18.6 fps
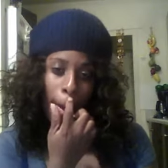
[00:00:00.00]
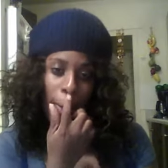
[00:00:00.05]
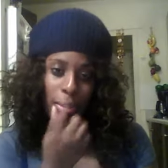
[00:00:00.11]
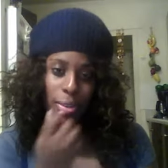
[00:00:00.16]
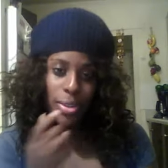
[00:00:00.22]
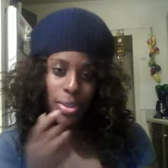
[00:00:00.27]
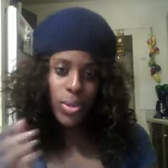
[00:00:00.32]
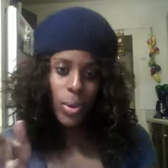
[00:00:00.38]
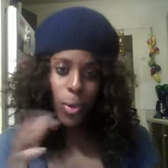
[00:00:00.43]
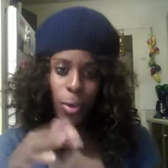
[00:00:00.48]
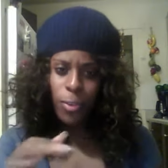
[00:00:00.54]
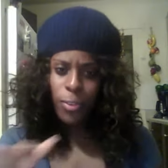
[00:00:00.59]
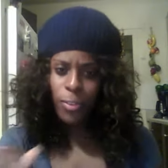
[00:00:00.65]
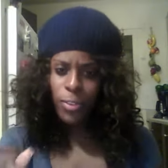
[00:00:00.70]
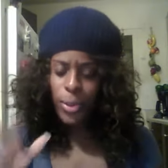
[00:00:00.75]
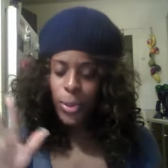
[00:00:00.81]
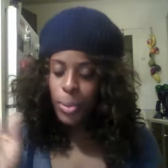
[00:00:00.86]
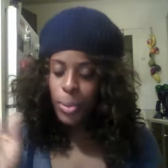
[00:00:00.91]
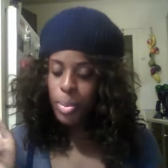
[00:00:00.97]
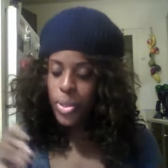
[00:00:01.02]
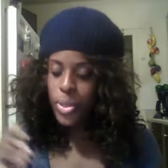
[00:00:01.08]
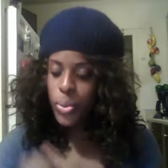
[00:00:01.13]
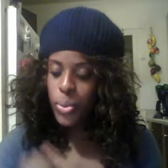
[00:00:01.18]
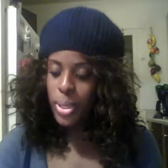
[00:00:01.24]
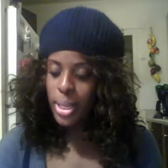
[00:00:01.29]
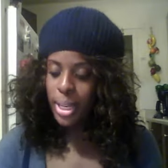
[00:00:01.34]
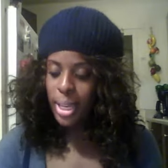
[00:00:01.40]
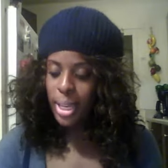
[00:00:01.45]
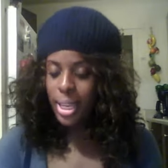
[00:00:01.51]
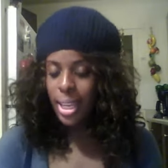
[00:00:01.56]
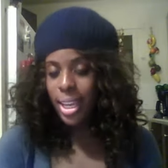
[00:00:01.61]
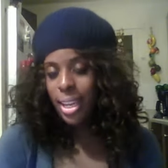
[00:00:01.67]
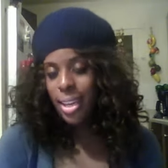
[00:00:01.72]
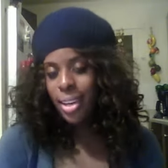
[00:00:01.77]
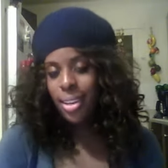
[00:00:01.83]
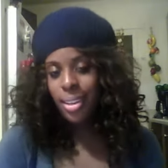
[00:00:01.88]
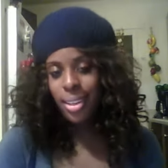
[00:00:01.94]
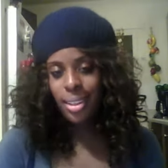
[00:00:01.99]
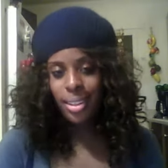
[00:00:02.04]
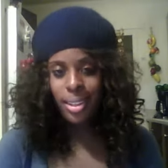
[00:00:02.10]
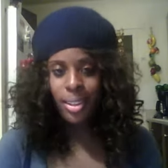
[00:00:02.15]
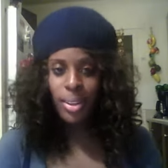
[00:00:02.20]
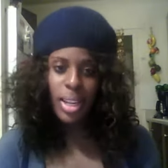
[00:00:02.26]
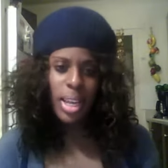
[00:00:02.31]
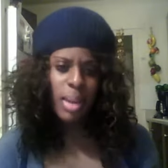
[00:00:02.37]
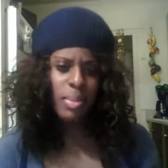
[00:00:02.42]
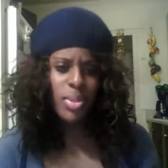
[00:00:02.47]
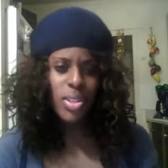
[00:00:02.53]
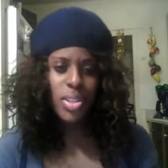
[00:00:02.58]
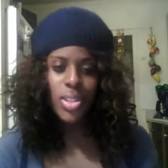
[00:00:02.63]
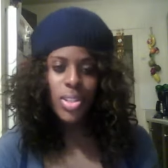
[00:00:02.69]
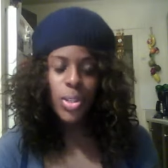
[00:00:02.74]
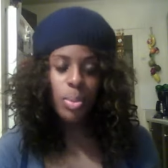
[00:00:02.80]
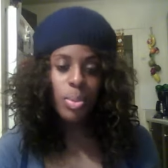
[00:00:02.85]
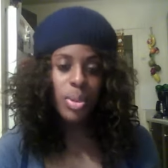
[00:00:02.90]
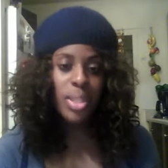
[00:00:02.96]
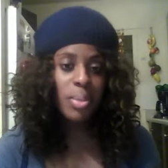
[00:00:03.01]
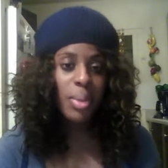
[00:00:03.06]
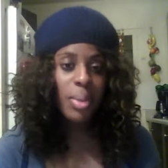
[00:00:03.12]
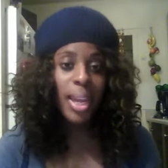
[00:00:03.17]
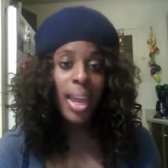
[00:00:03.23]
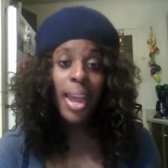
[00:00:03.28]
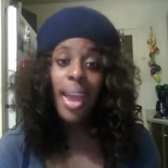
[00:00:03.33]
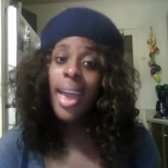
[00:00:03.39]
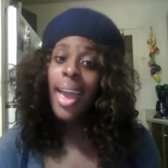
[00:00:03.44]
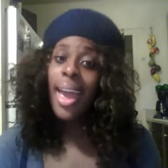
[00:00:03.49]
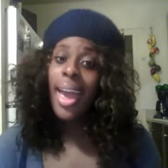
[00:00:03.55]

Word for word: This whole feud between Nicki and Lil Kim's just stupid to me.